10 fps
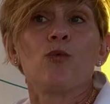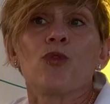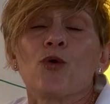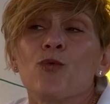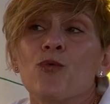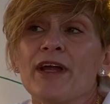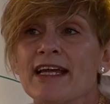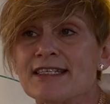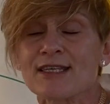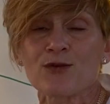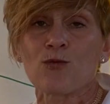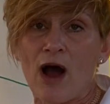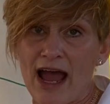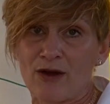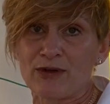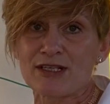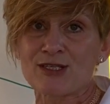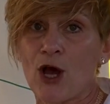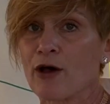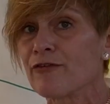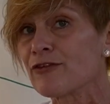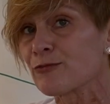The reason why we solve